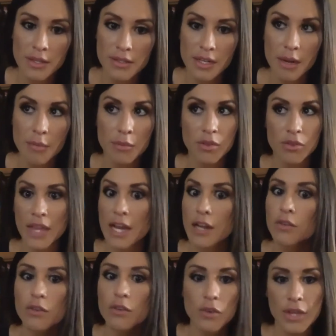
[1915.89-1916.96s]
And I'm
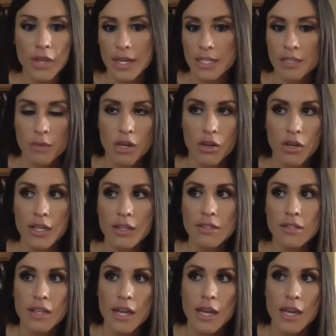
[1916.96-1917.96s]
thankful for that experience,